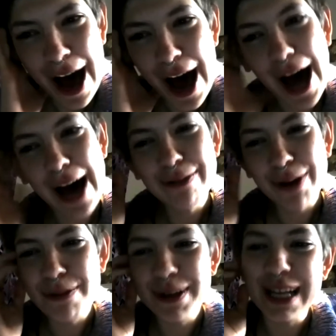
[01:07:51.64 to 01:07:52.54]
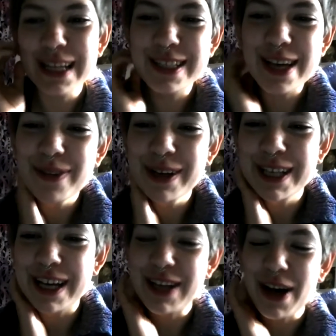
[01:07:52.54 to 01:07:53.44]
I'm hoping that someone
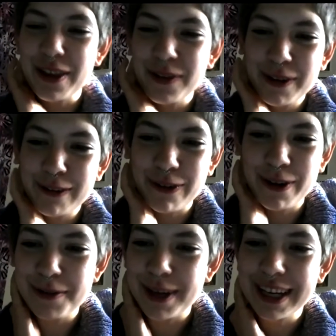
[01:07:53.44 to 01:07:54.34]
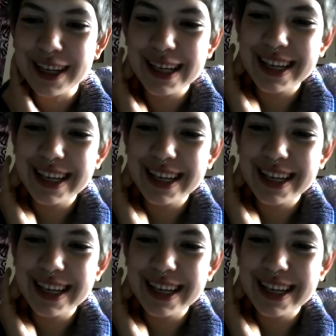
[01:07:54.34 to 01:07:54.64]
does all the work for me.